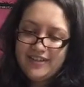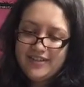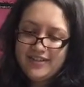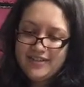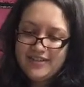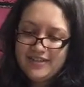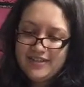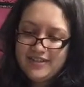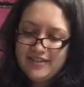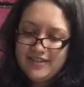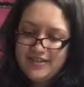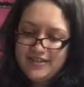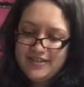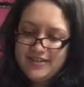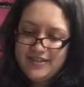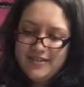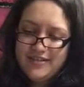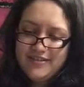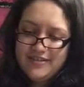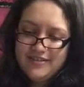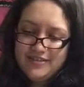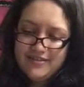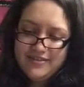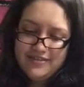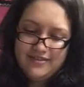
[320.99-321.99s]

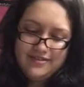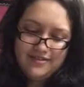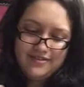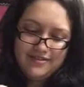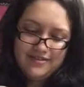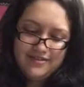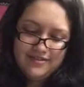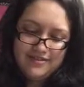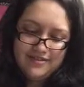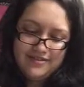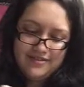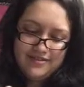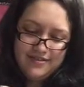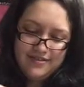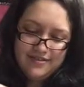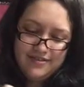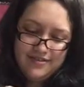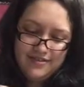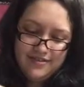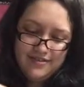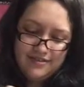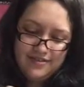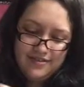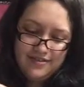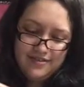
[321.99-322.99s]

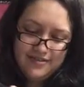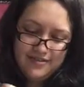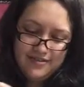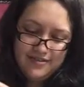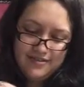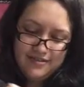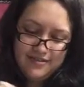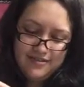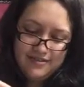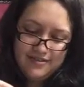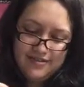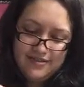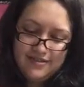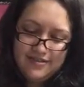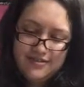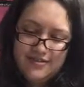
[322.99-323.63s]
Nobody speaks.